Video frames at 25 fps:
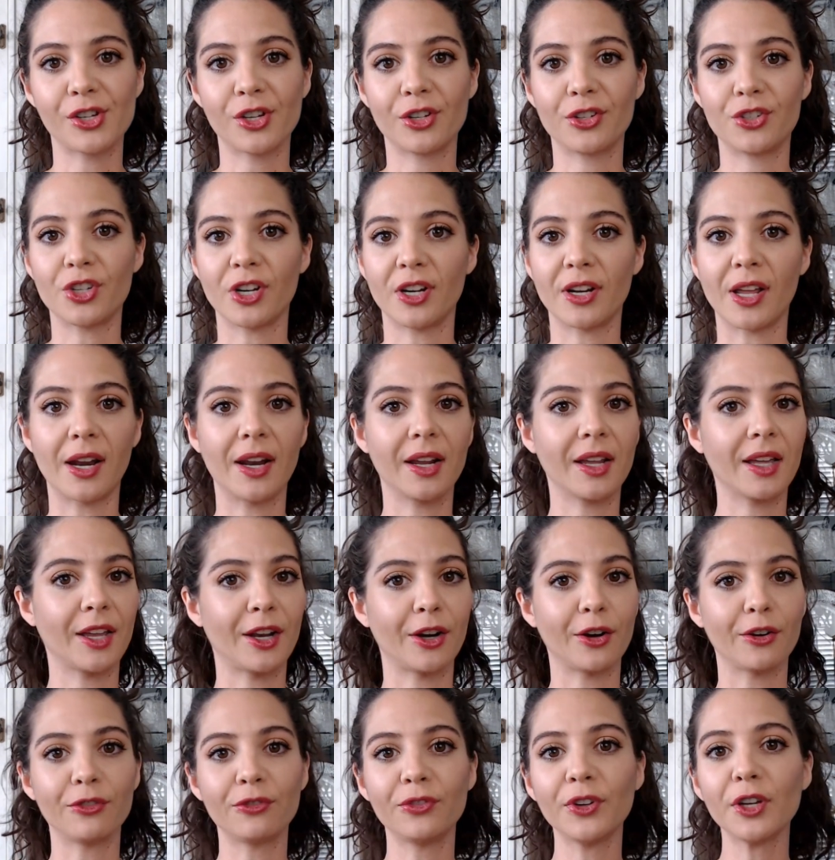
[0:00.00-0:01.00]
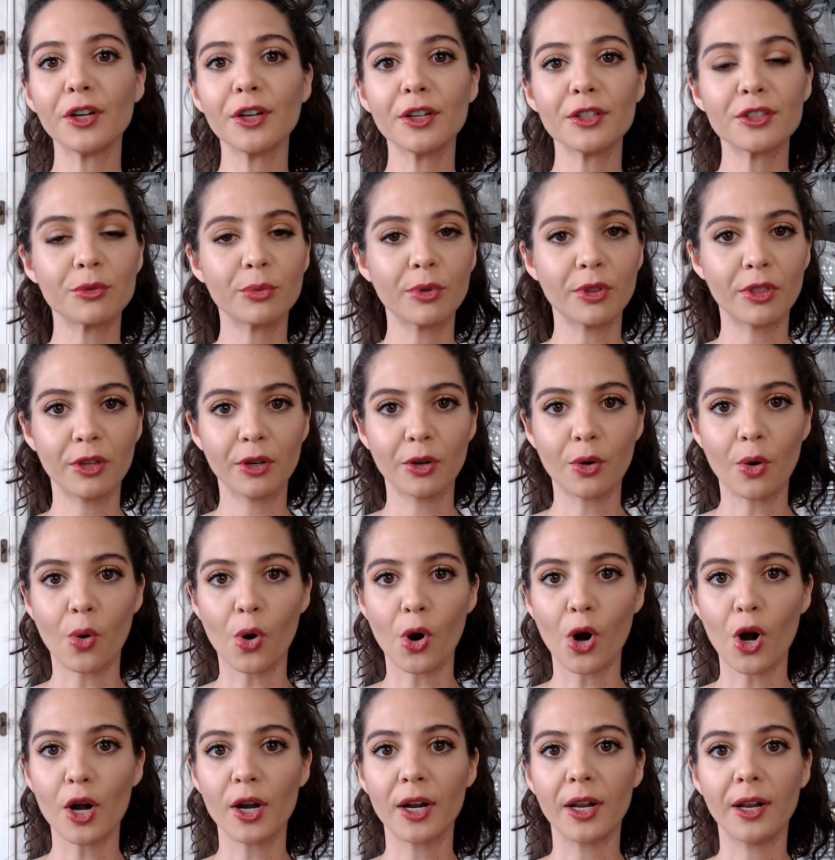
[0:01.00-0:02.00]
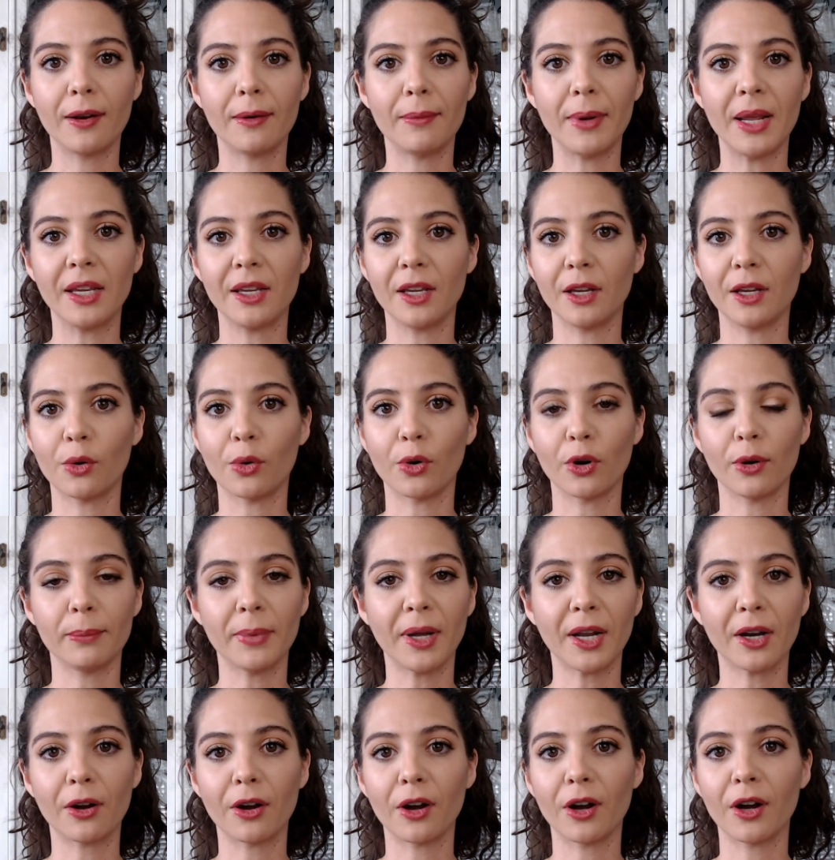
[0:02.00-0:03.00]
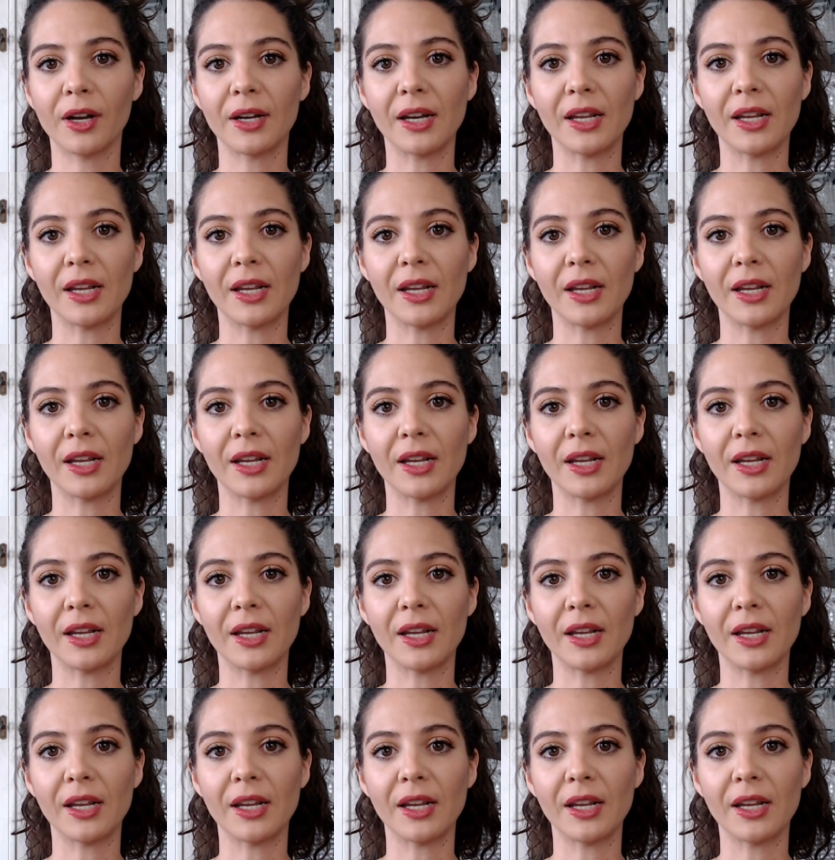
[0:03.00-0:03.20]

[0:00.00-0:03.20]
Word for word: genetic interference with the corn and making corn better and